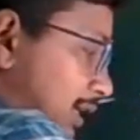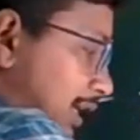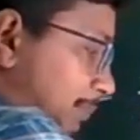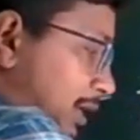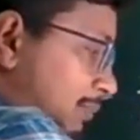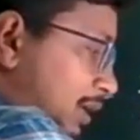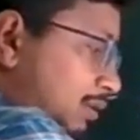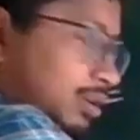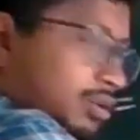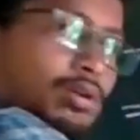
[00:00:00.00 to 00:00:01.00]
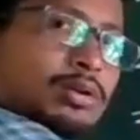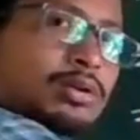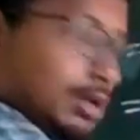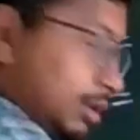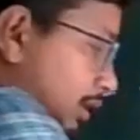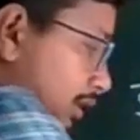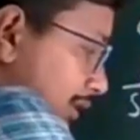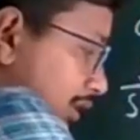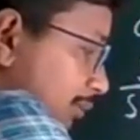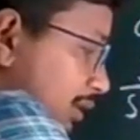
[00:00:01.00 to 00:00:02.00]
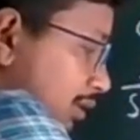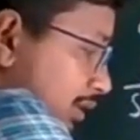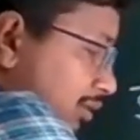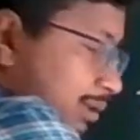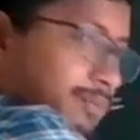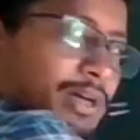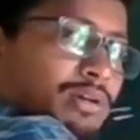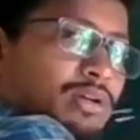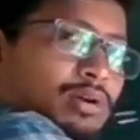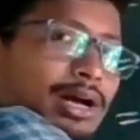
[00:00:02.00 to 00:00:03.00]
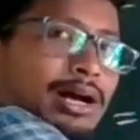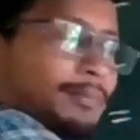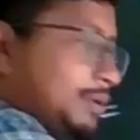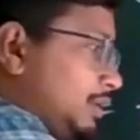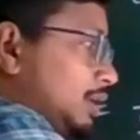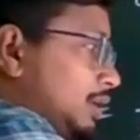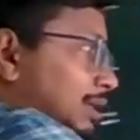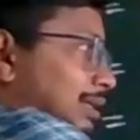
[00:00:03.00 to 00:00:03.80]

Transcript: This part, upper part will go, the denominator part will go up.